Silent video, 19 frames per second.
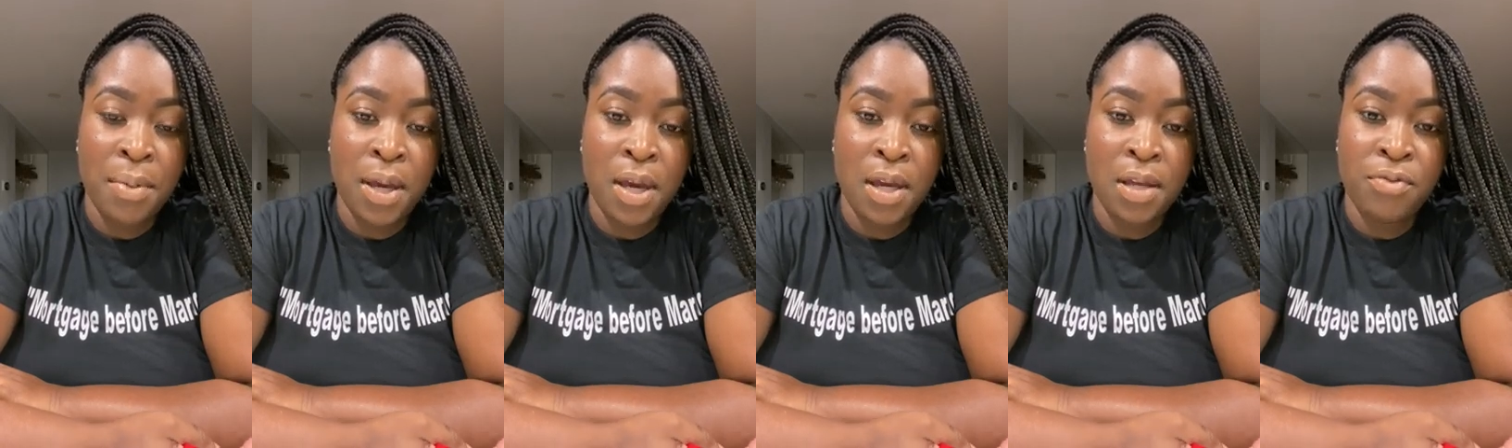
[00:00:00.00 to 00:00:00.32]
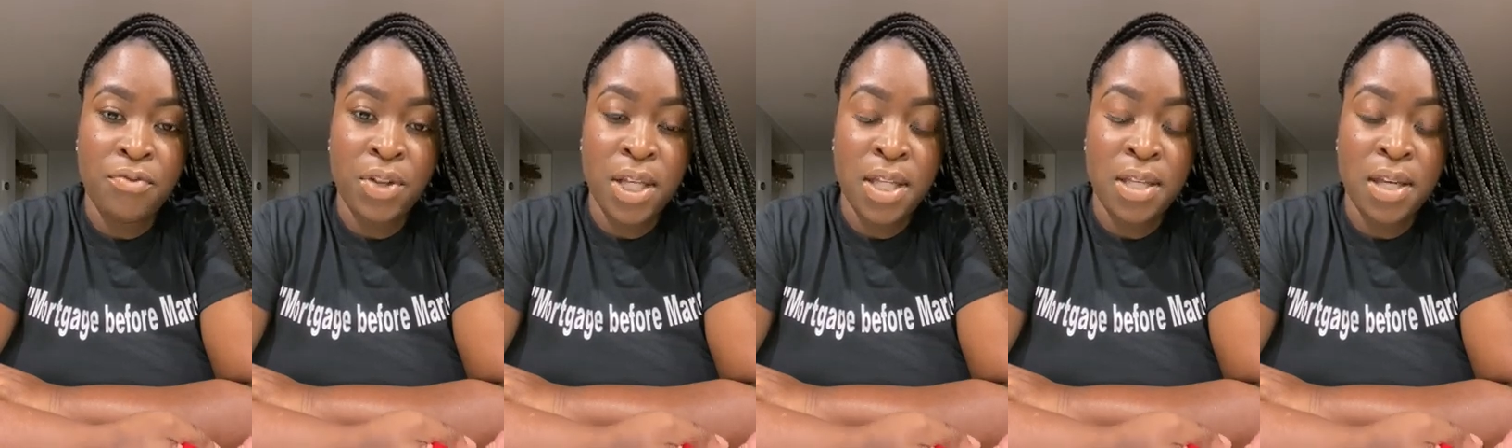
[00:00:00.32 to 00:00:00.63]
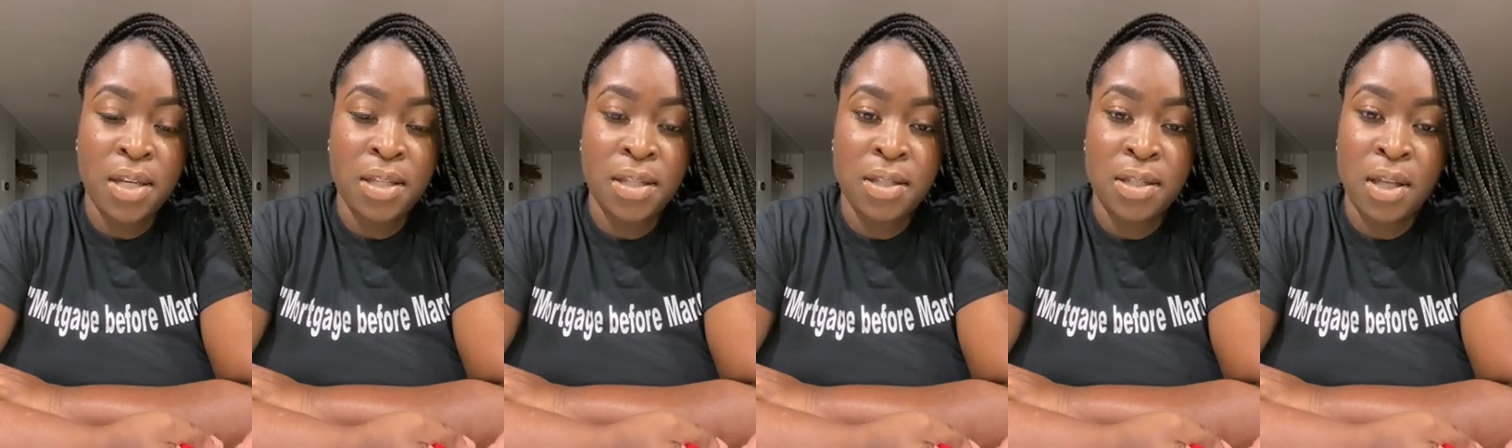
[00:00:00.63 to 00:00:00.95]
It really
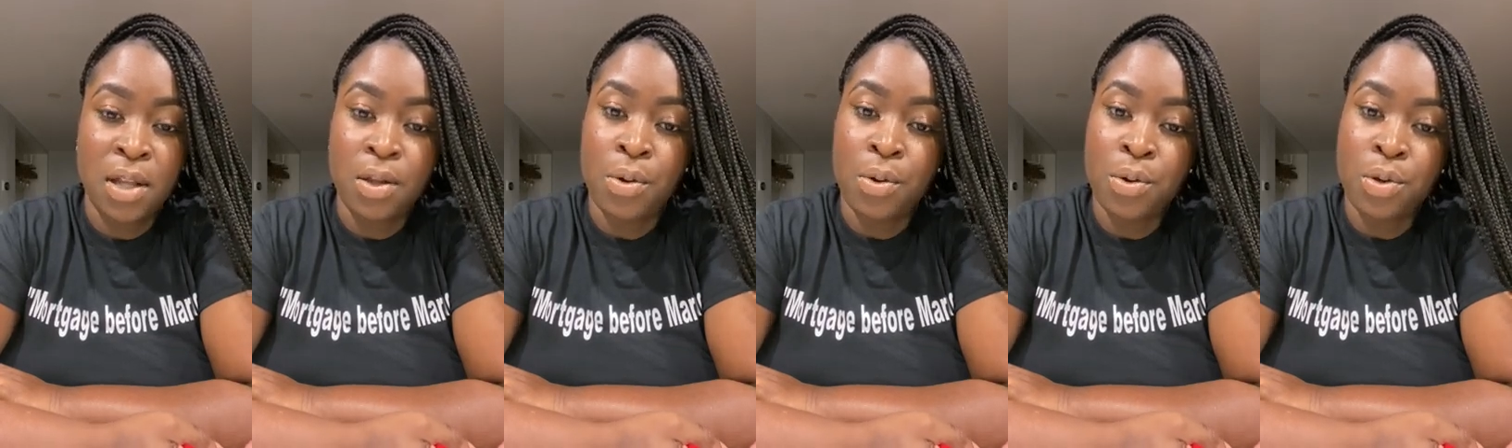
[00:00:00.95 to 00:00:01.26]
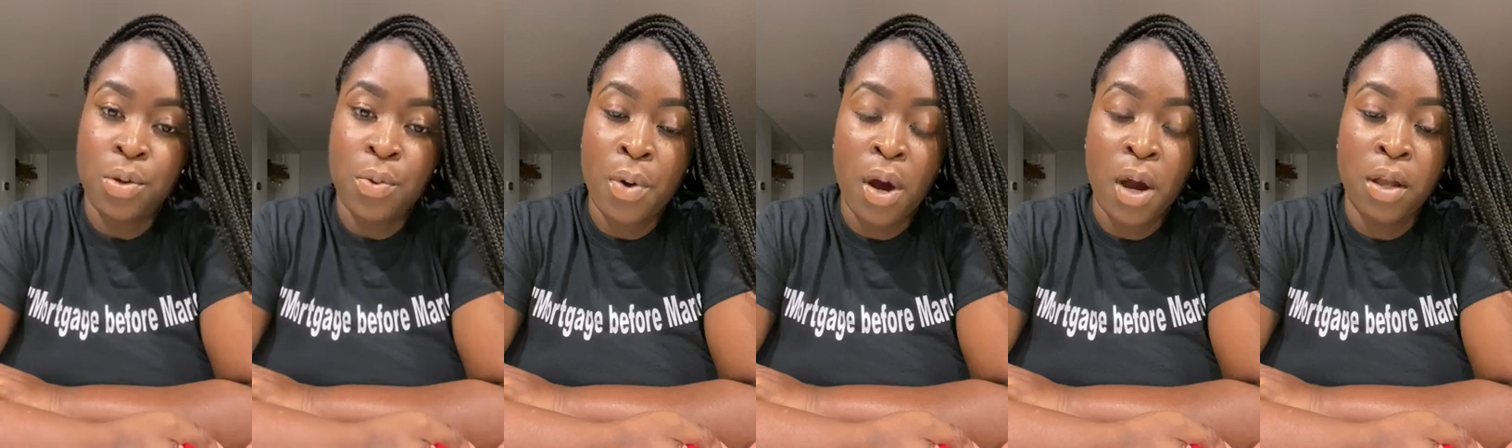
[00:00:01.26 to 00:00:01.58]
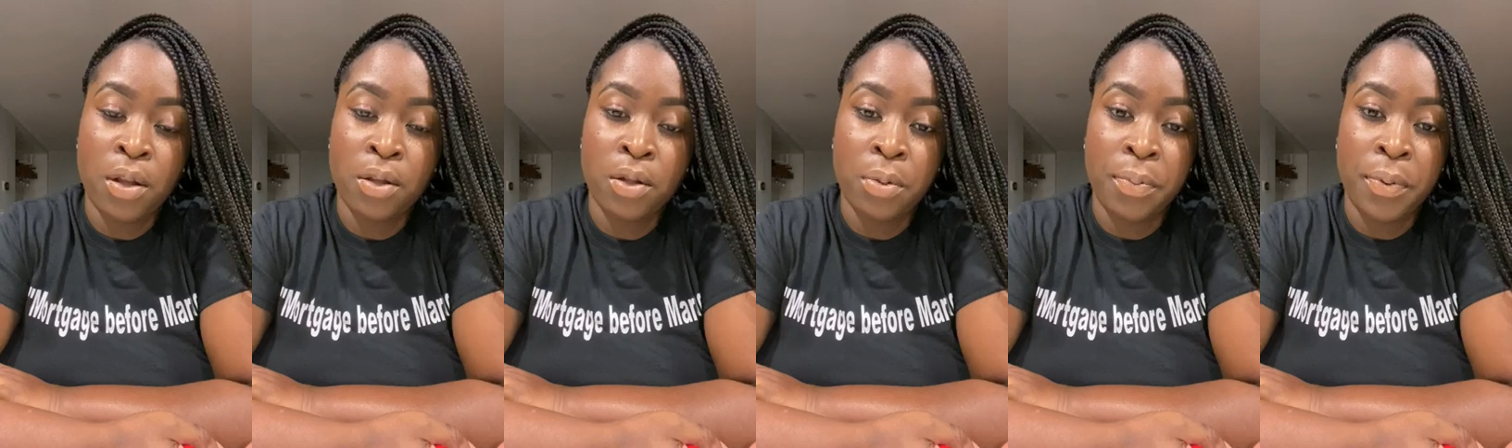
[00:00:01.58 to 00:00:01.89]
tells the seller who you are
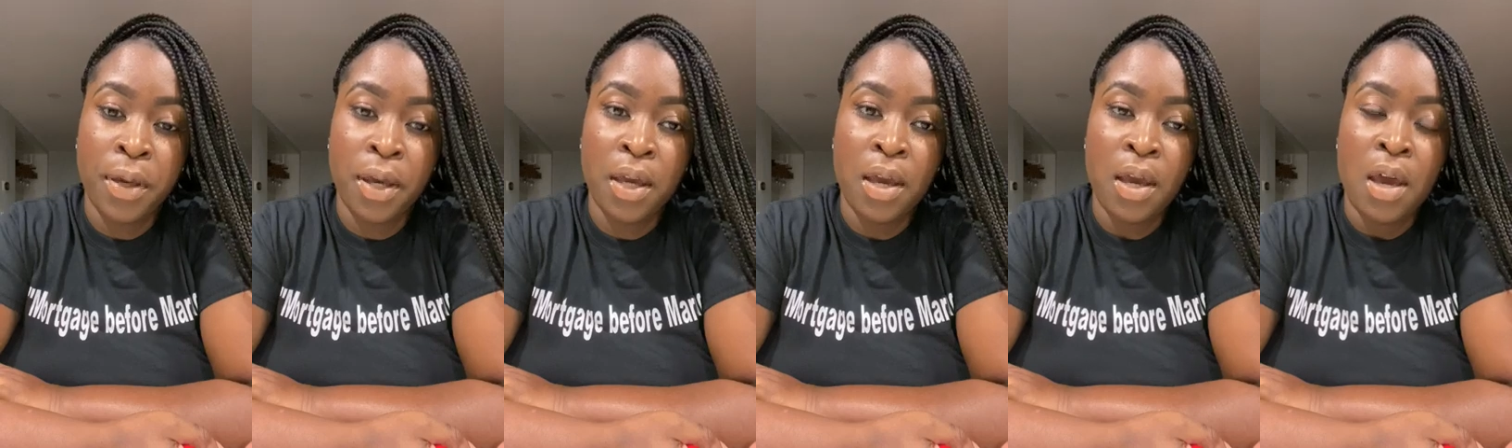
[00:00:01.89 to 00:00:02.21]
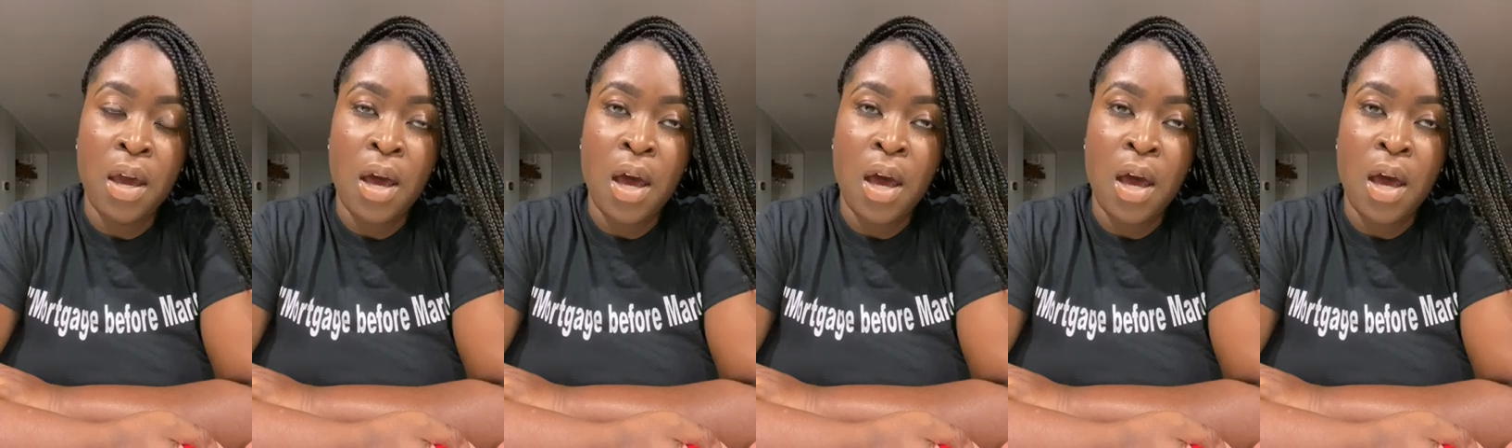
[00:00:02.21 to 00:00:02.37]
a little bit.